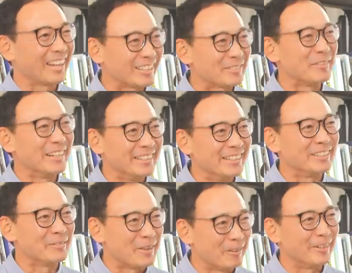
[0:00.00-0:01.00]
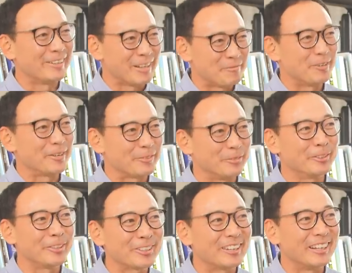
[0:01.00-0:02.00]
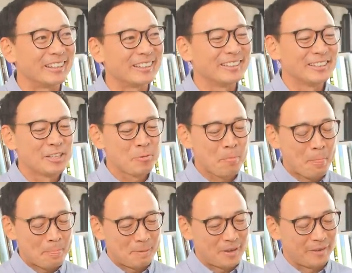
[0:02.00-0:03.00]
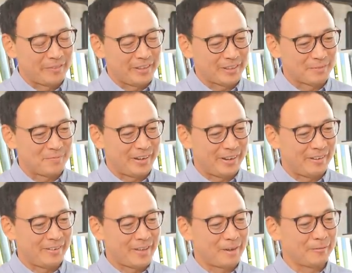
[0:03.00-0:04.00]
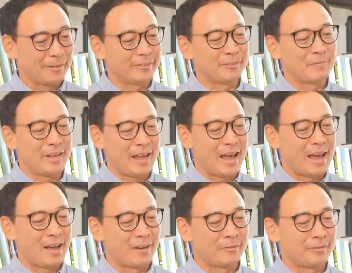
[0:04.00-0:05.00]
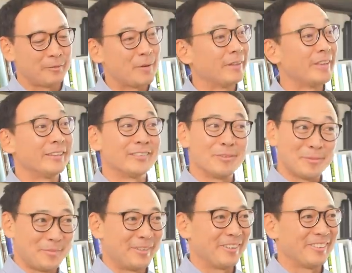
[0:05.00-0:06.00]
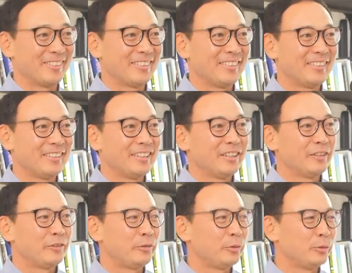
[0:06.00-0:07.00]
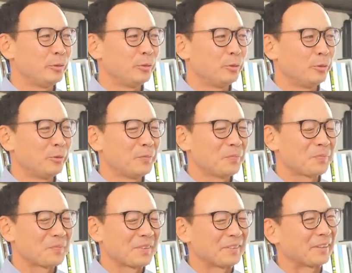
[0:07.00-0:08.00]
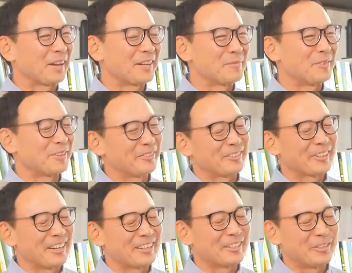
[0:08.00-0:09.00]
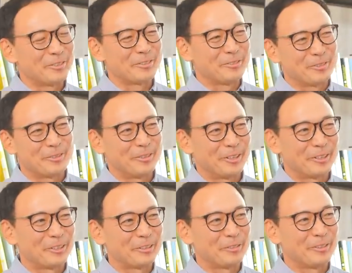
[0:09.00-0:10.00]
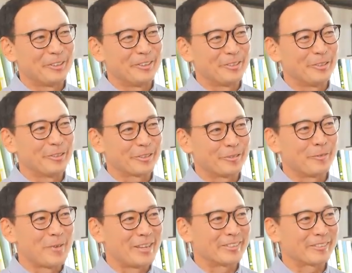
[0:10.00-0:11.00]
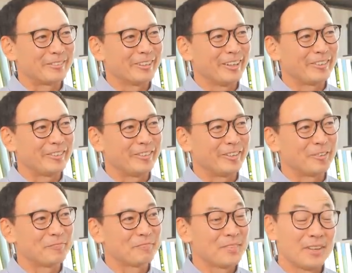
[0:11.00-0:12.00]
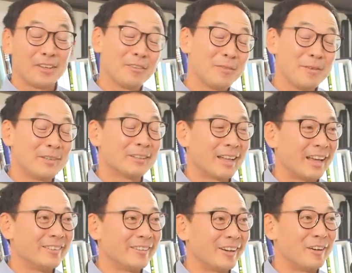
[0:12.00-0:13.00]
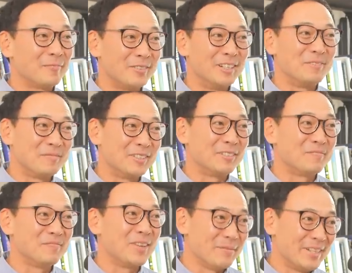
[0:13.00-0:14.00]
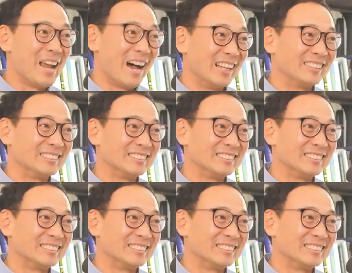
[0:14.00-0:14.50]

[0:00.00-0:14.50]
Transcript: I got some ideas about what that person would look like. Now, if they compare that wisdom they have about that type of person to the kind of person they're kind of going for when they're choosing a romantic relationship, and maybe it lines up, but but maybe not.